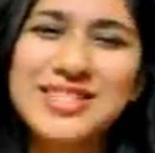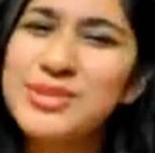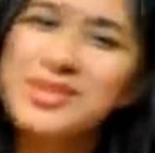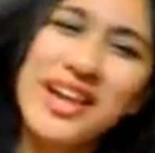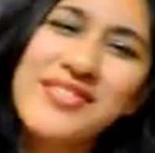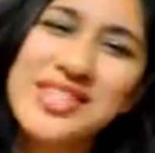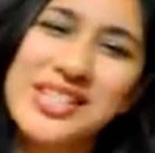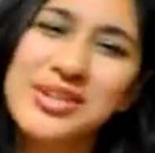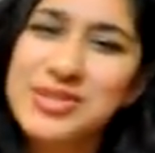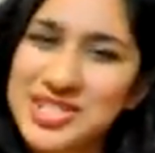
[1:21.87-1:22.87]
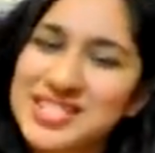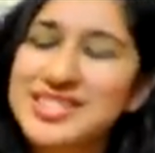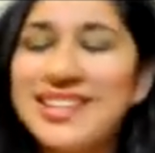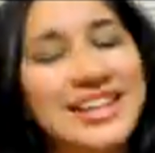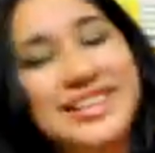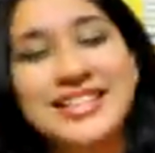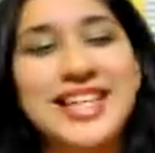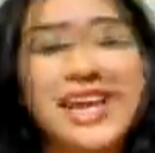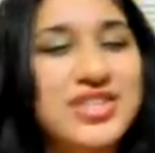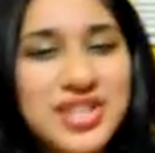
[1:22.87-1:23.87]
do what you have to do, just get the
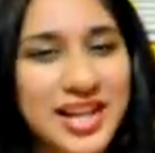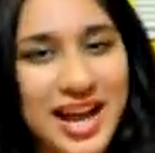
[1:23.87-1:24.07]
tension